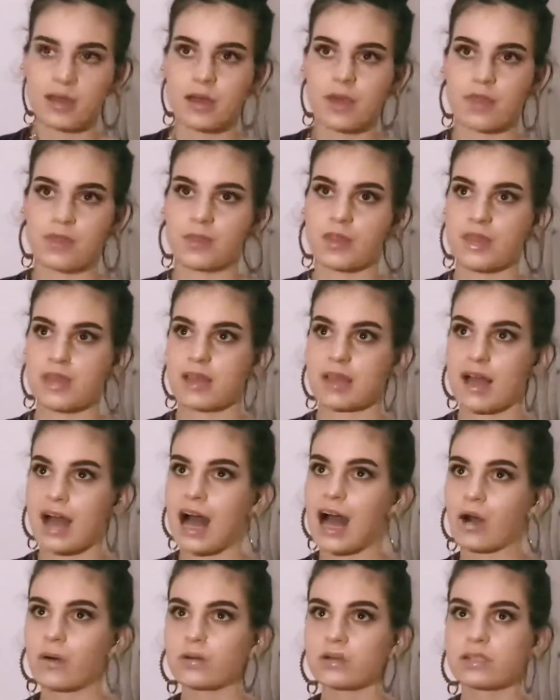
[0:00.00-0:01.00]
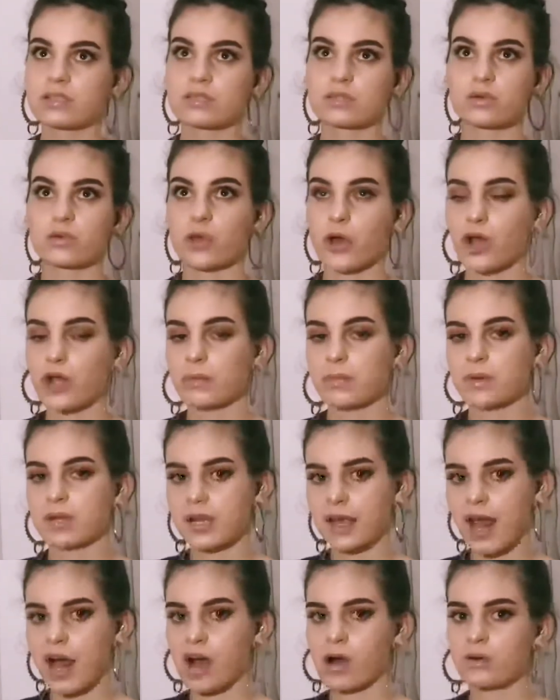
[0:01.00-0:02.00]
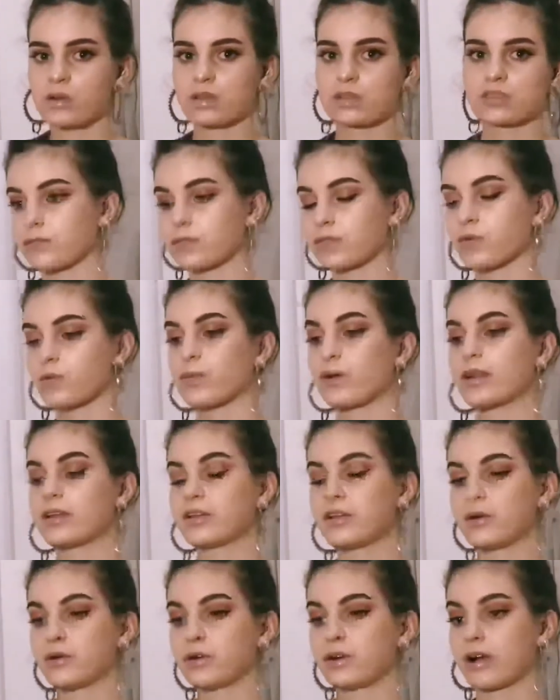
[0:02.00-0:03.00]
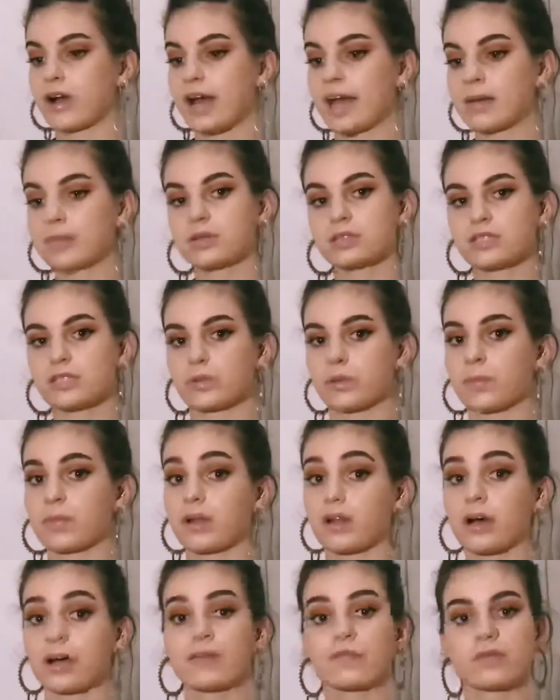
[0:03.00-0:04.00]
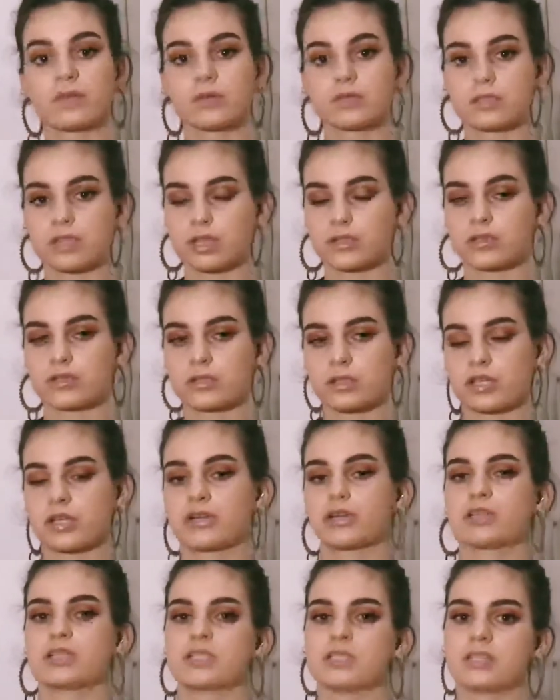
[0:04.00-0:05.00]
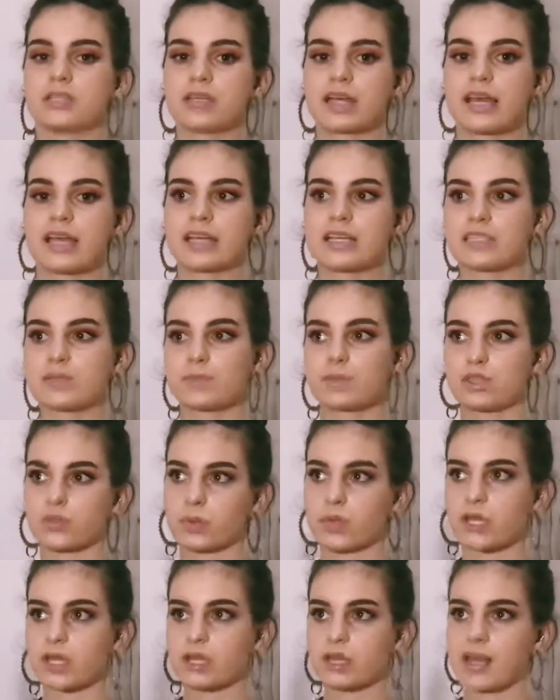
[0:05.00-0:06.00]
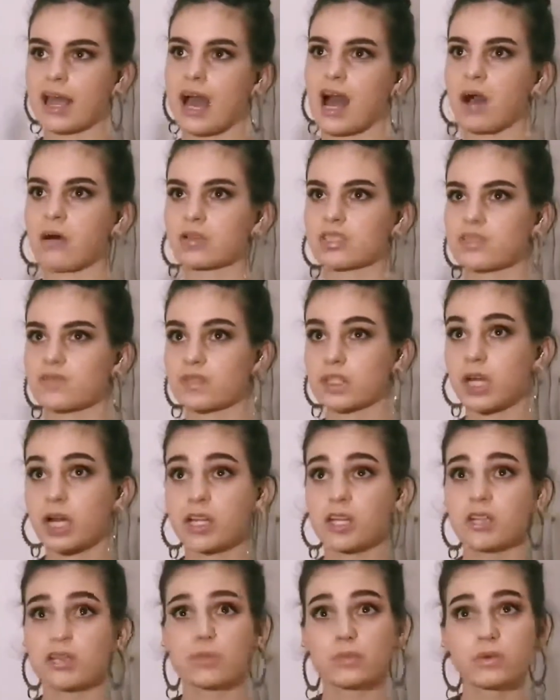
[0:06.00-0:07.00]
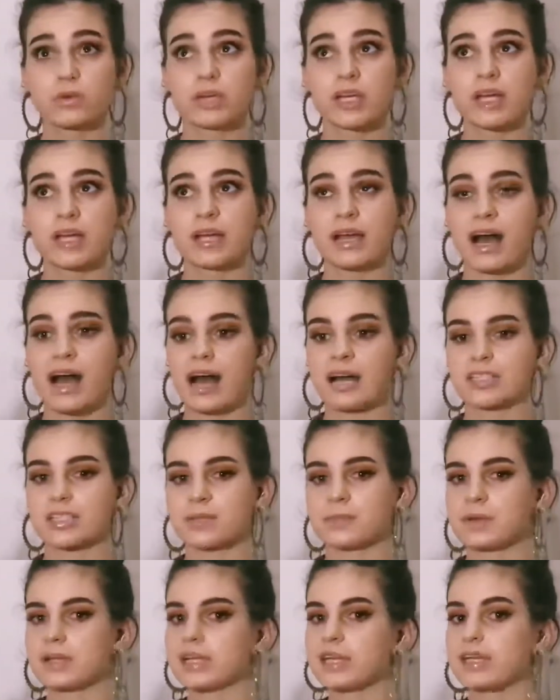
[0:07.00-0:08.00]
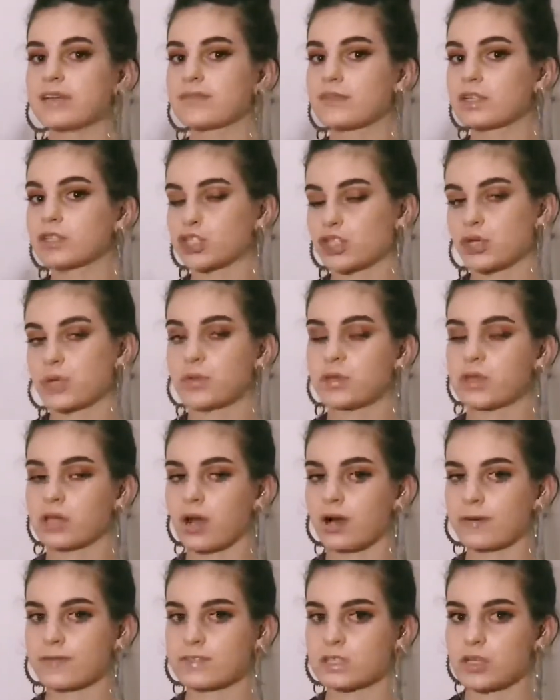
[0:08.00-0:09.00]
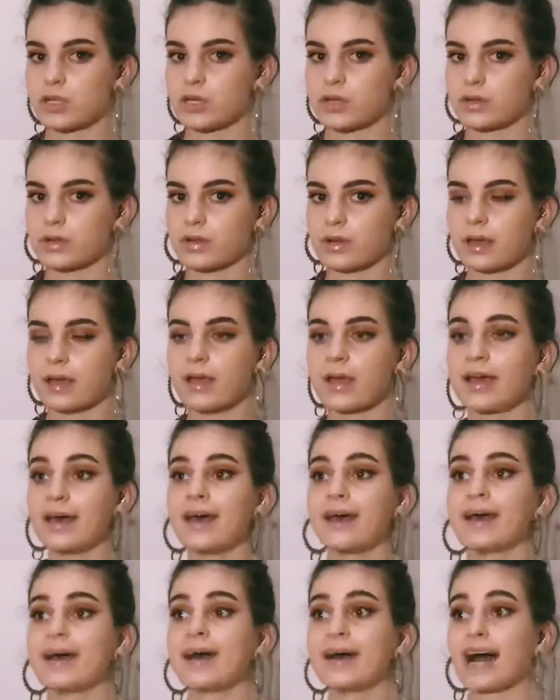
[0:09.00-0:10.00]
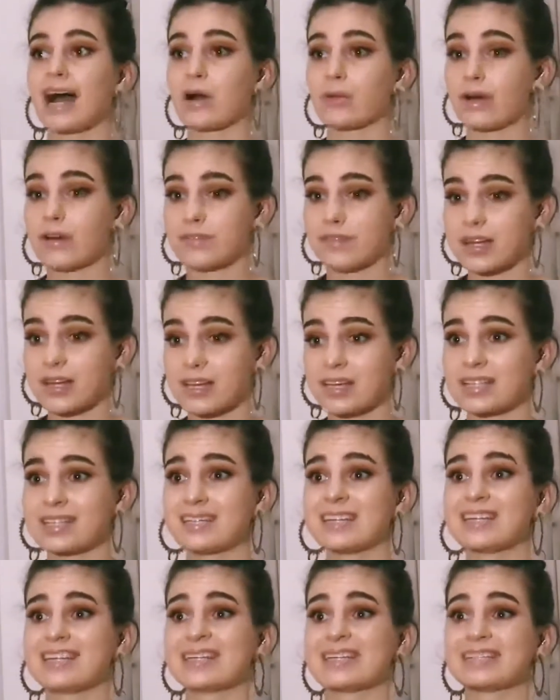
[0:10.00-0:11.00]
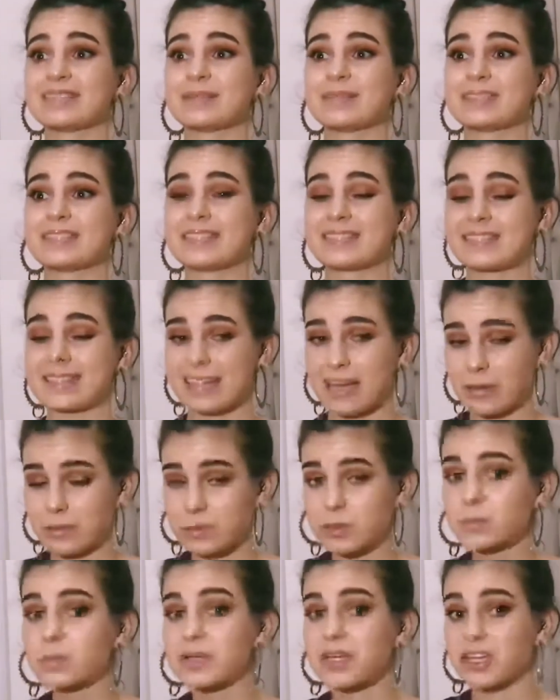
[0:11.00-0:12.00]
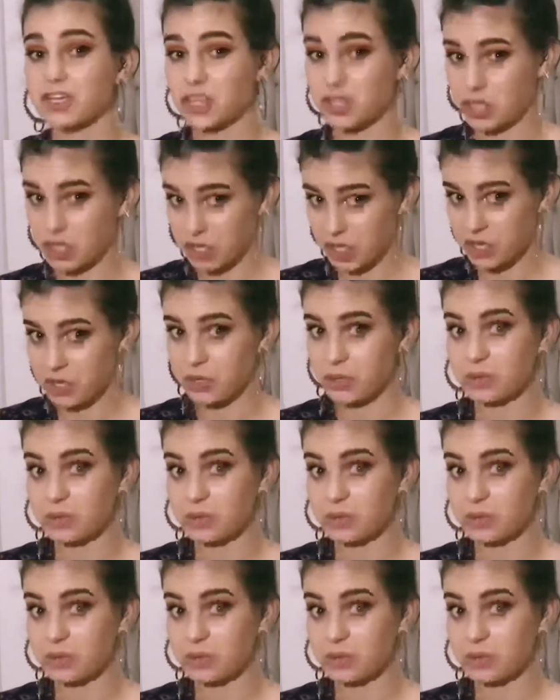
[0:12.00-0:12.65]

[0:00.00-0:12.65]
The hours or the opening hours for when you're able to apply for your social security is between the hours of 9 in the morning and I believe 2 in the afternoon. However, there will be a queue.